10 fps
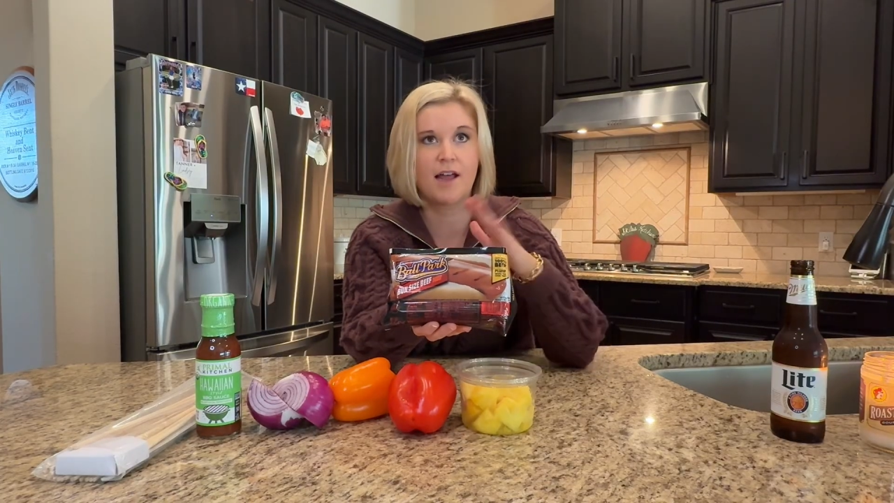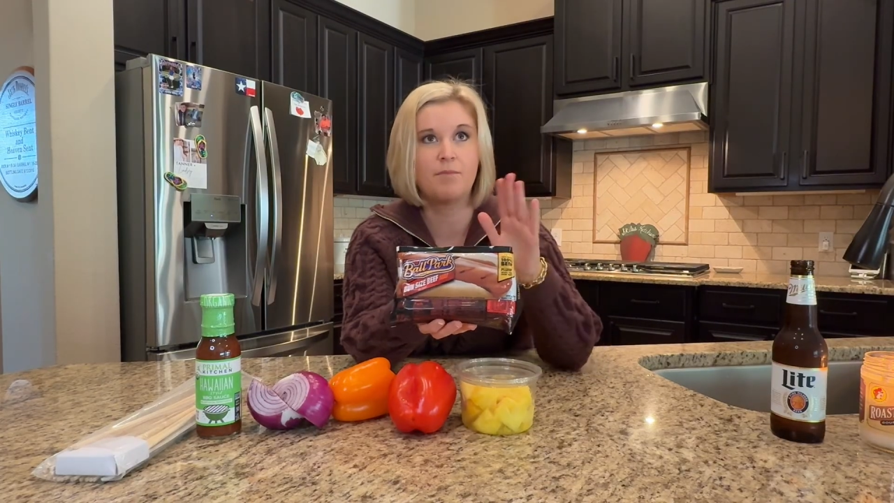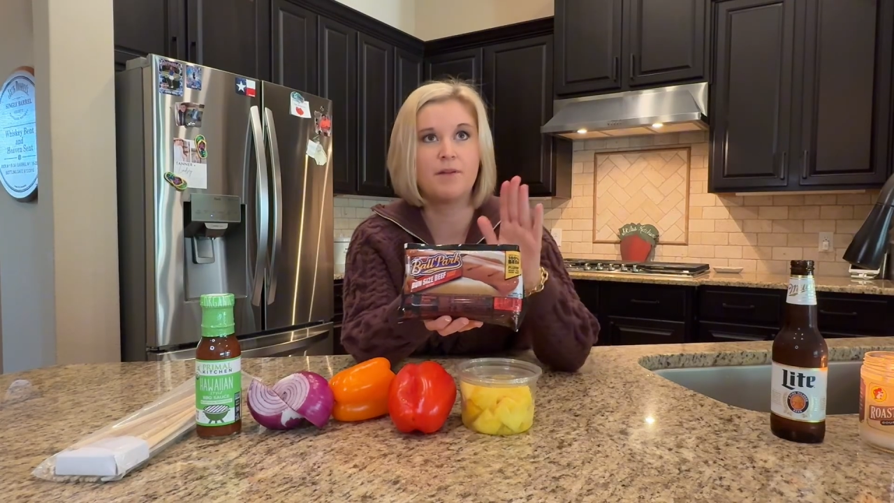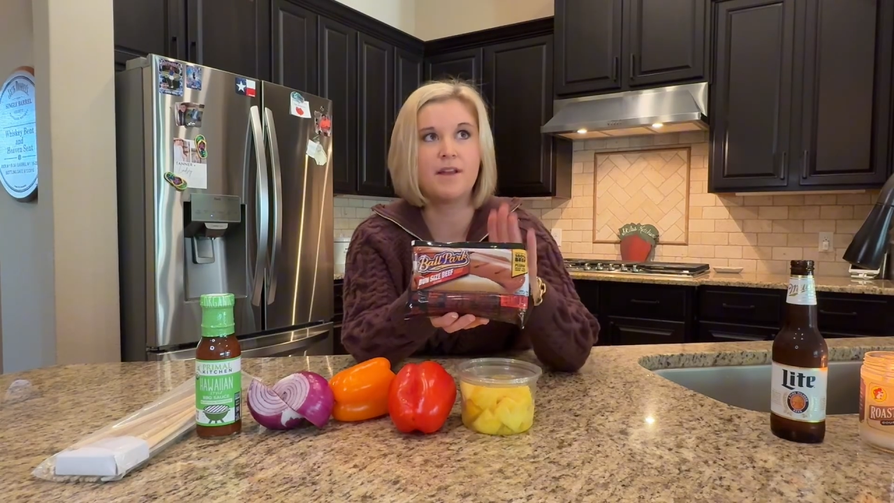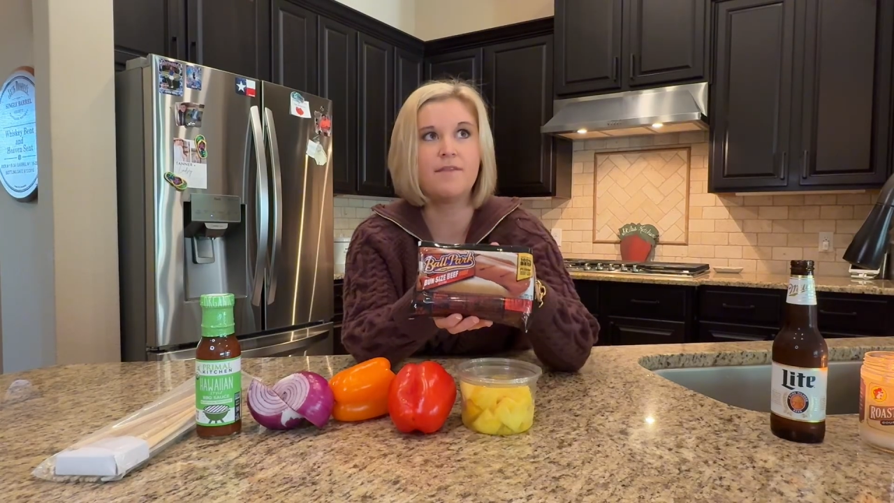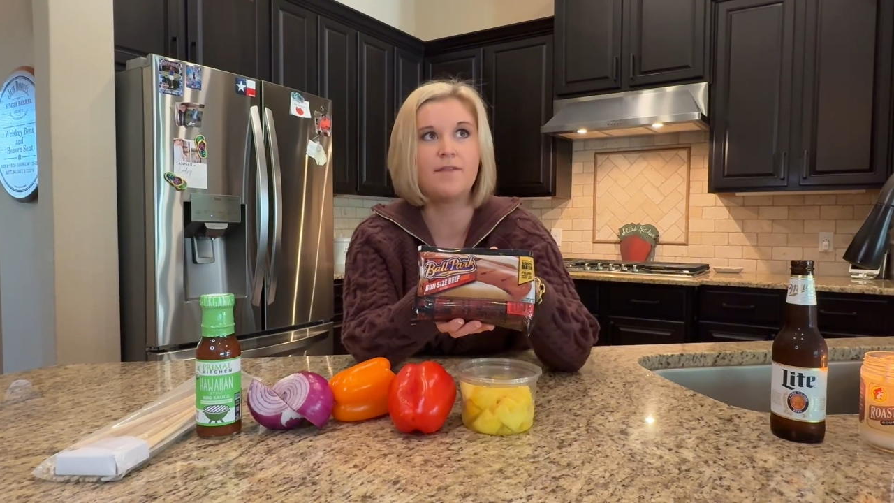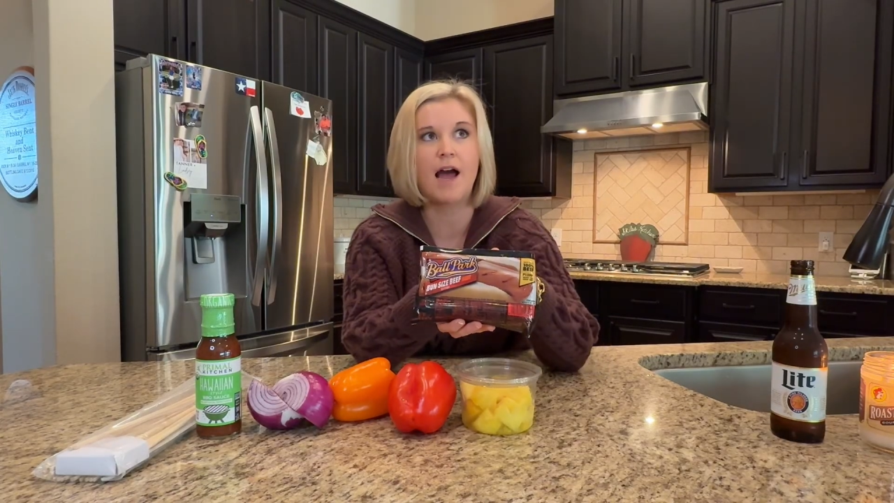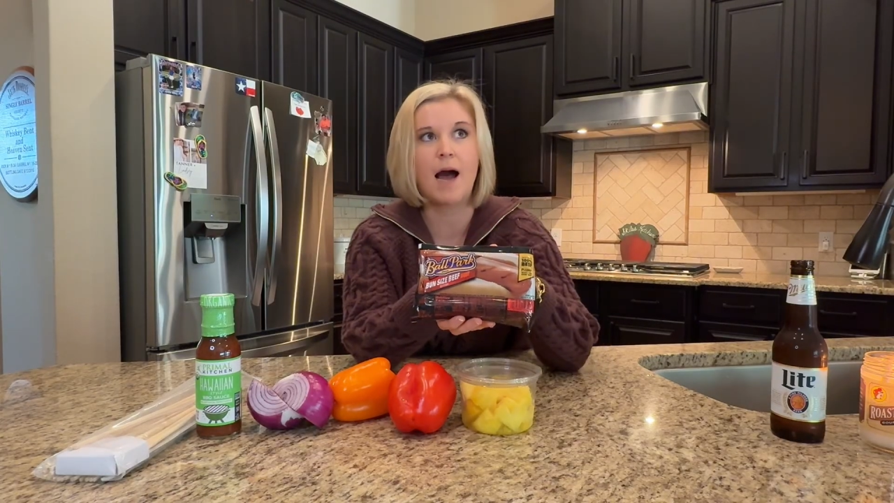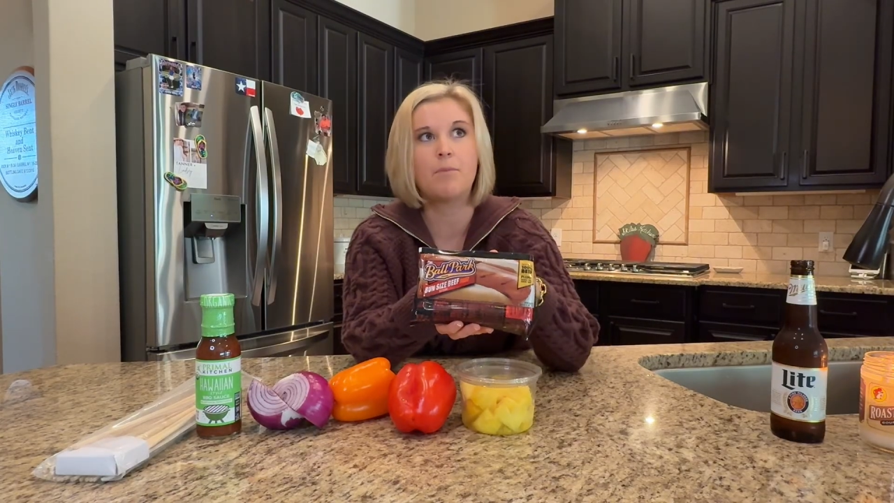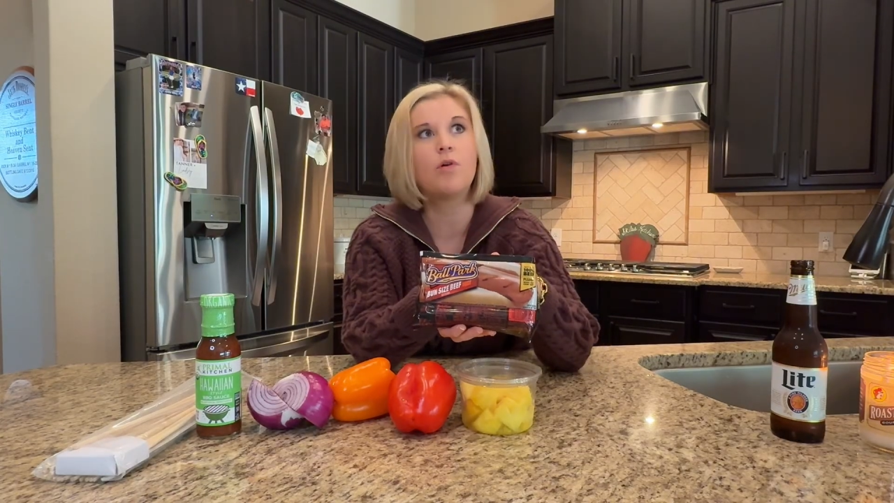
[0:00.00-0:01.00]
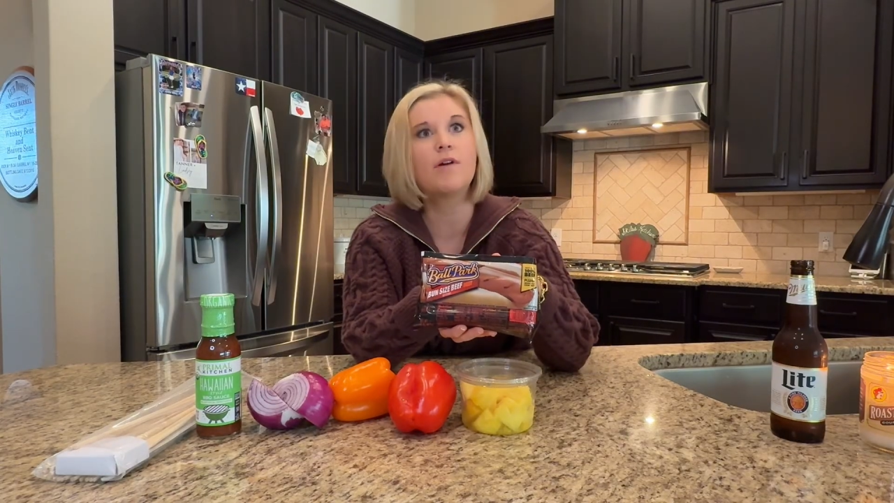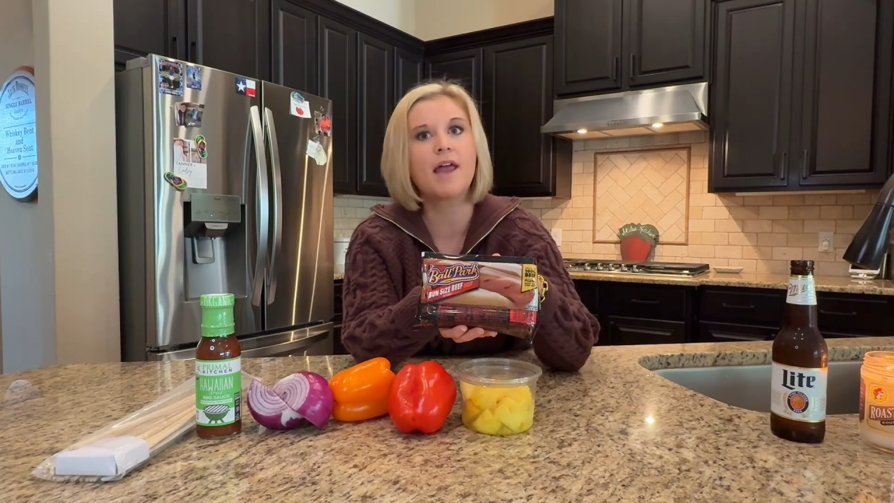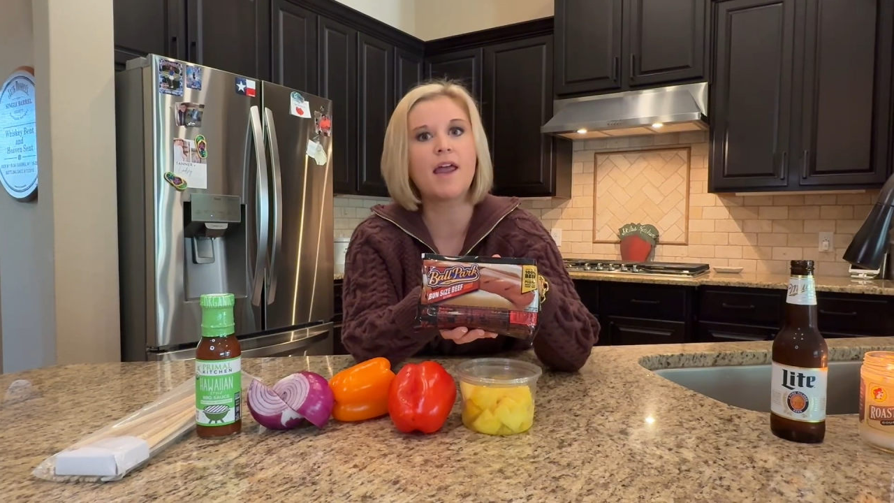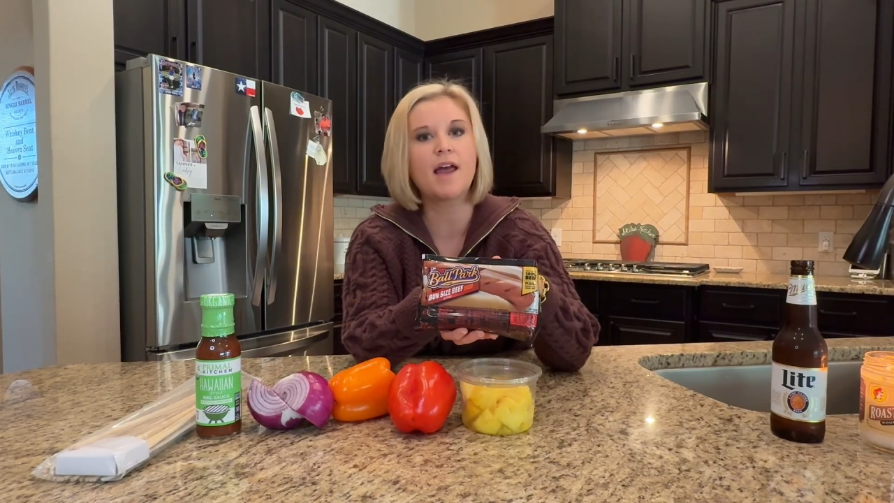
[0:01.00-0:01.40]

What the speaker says: believe Applegate